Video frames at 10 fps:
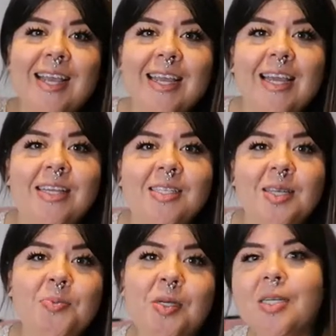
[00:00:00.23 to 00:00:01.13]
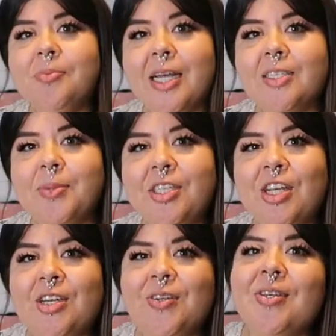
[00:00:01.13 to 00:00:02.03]
Hi guys, and welcome back to my
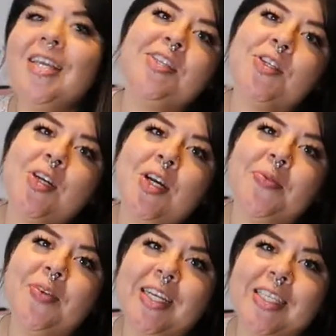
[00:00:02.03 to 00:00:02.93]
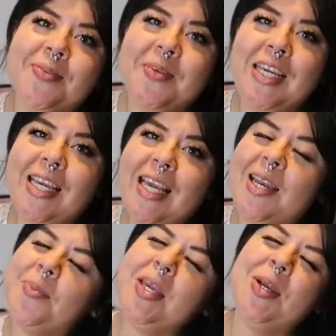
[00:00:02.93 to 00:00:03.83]
channel. It's your girl Vanessa V,
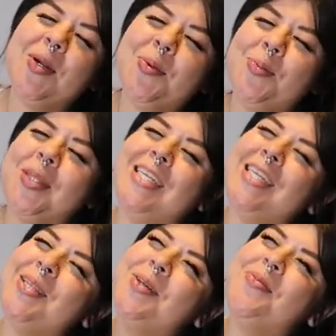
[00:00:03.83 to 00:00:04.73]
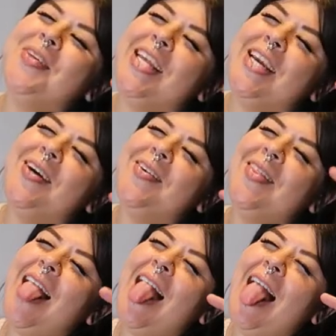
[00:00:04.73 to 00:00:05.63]
and I'm here with another video.